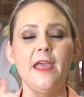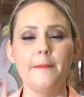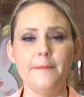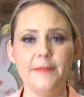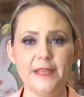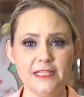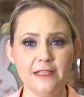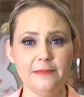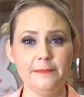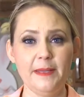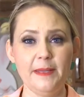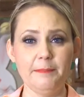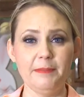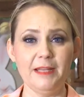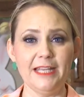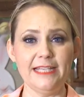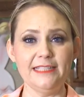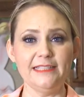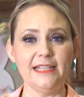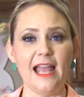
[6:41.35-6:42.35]
Visit me
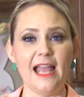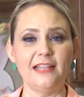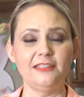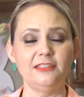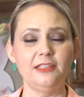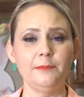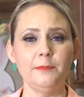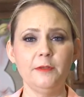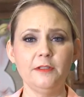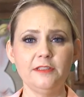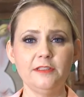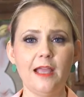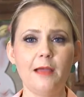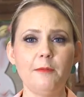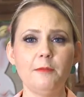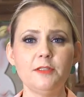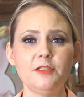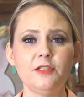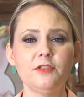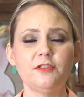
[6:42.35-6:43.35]
please at
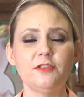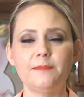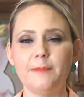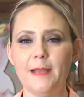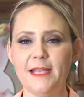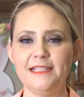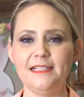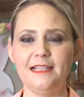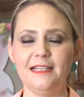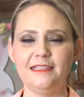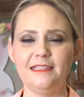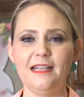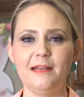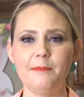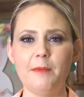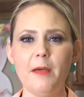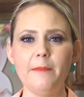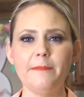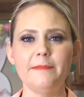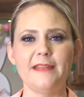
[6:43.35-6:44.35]

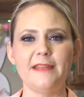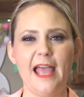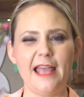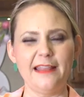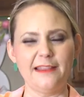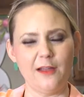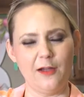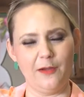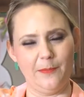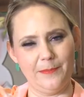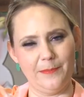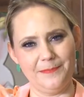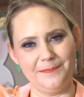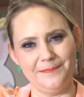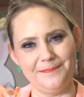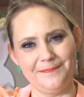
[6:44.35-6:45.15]
www.spicylatinamom.com.